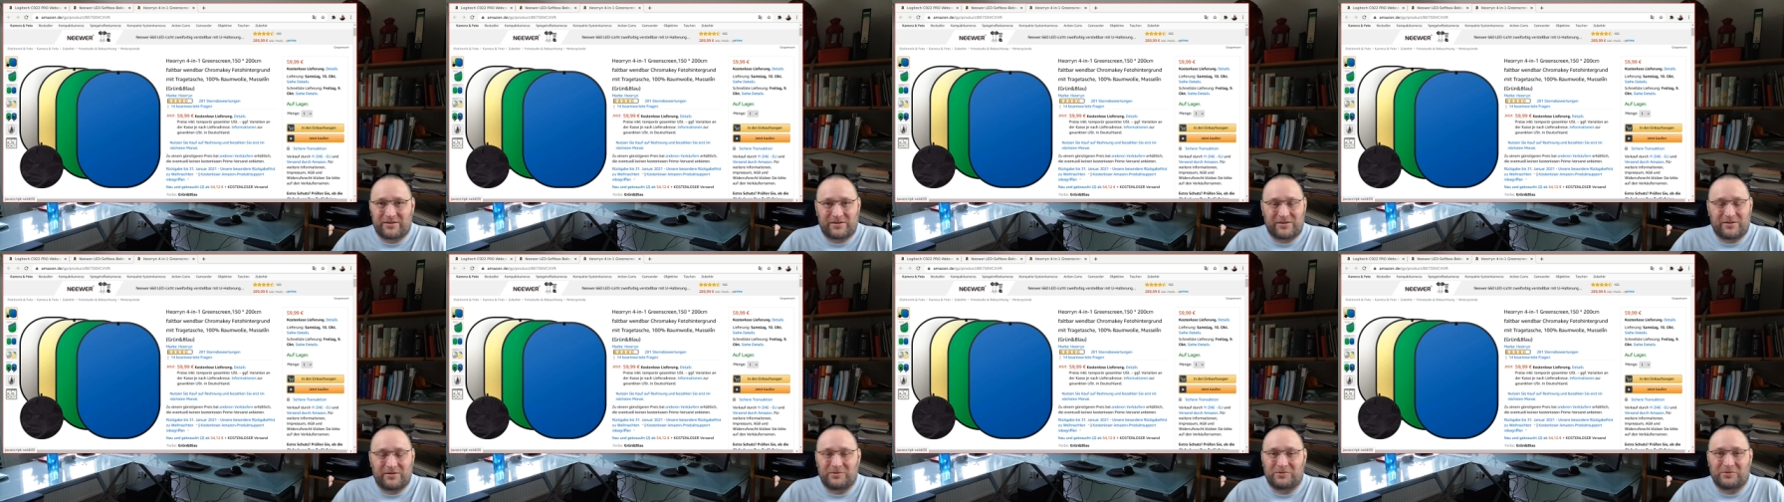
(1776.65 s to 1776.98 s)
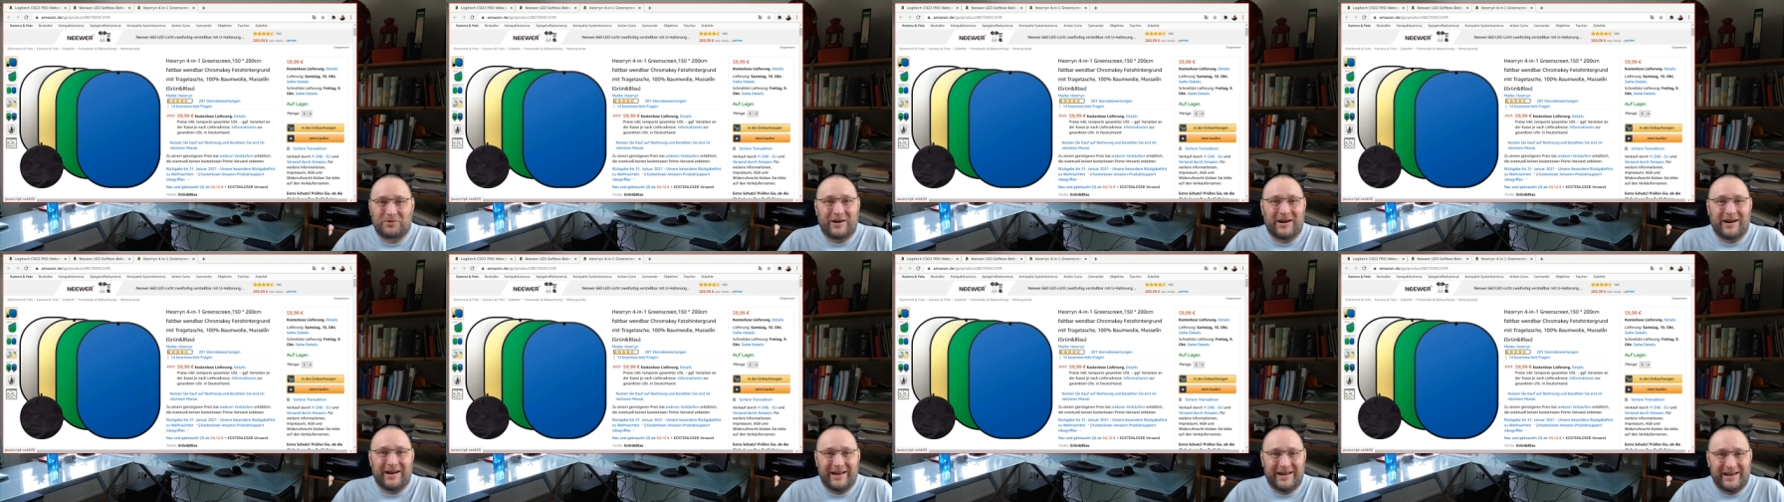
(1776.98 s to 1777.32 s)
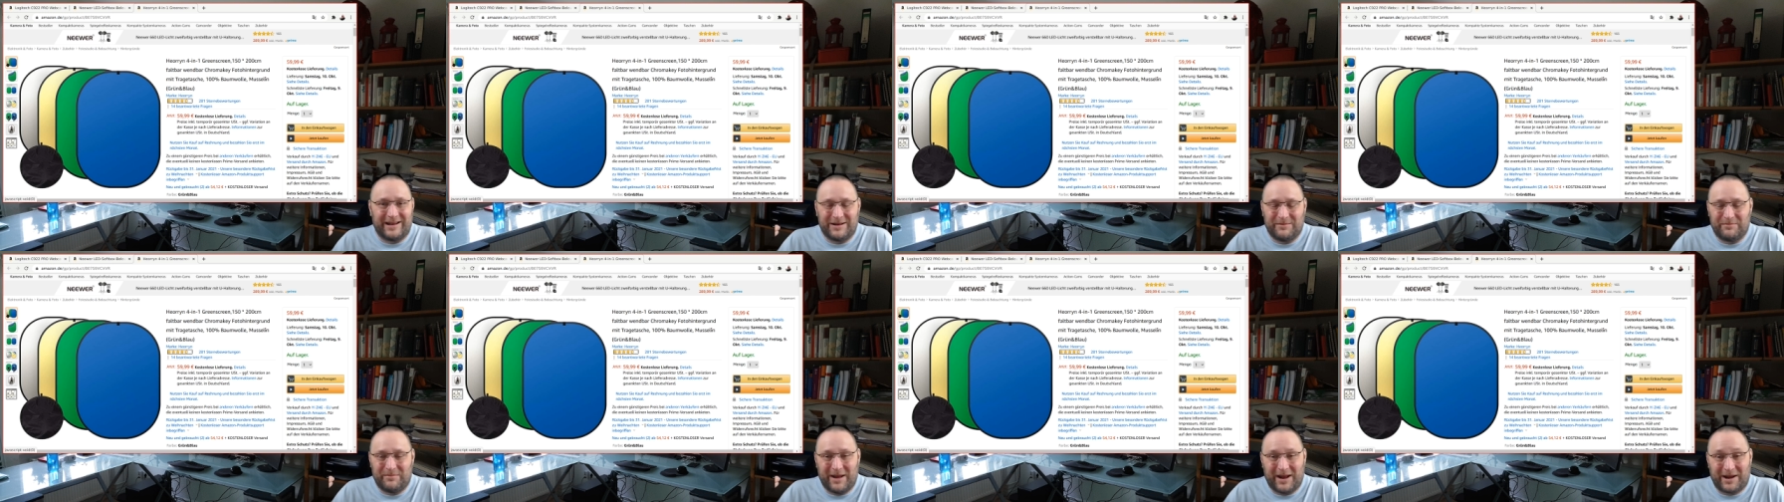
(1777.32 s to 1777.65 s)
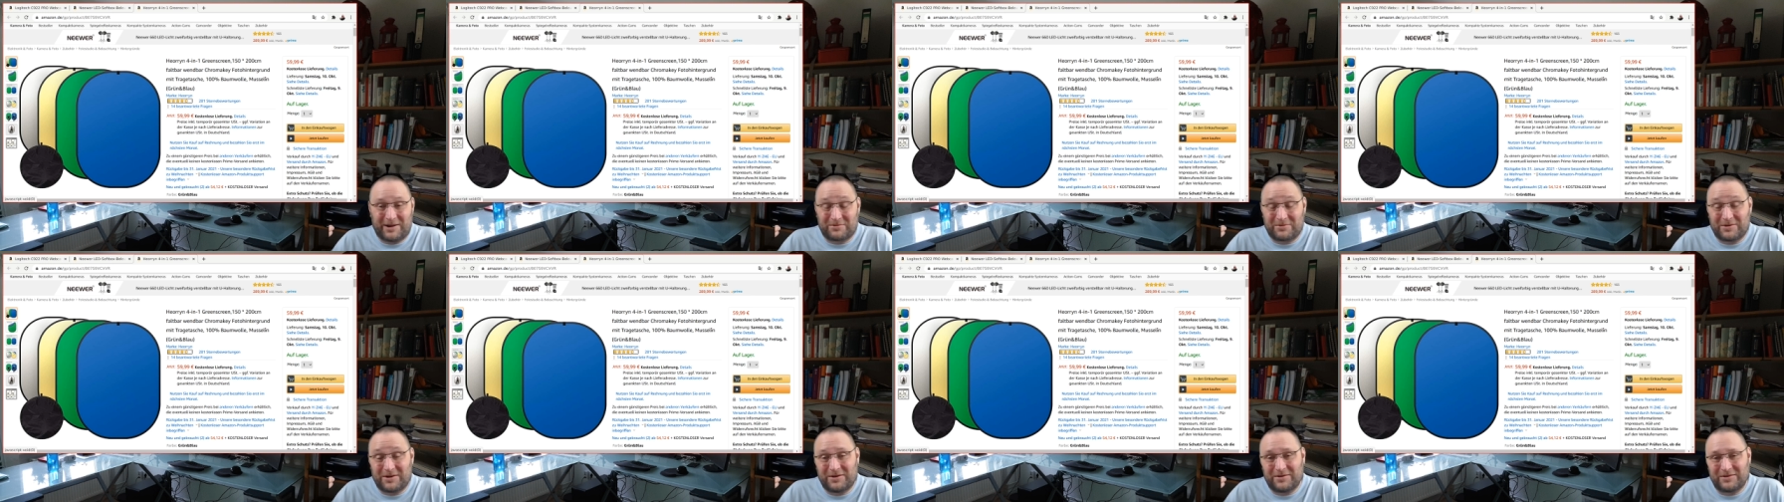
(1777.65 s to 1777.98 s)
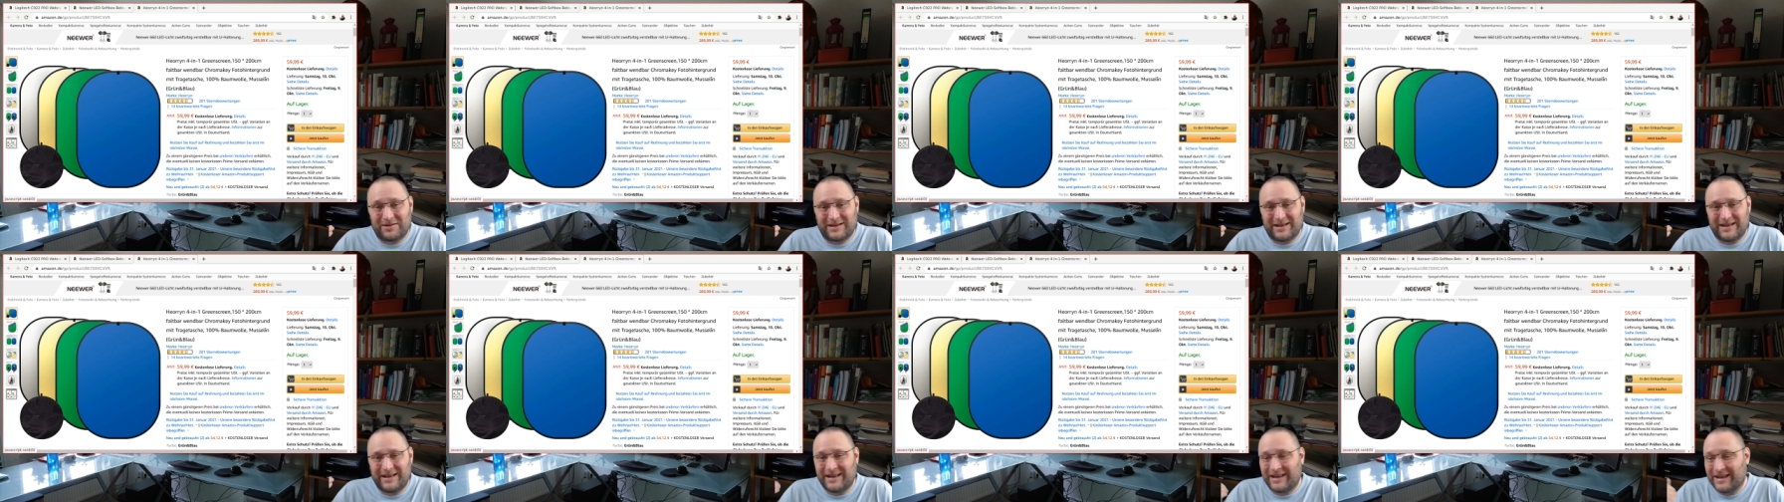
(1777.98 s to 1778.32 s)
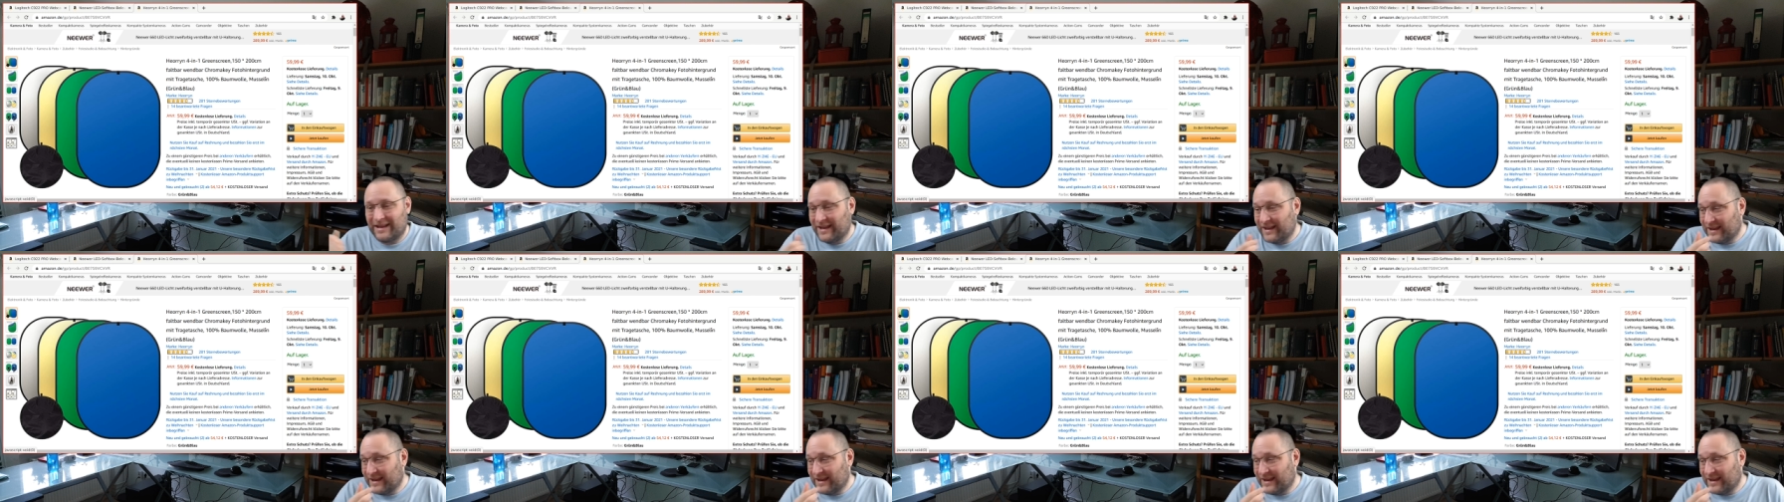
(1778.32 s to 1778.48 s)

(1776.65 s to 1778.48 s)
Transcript: to dry in the background and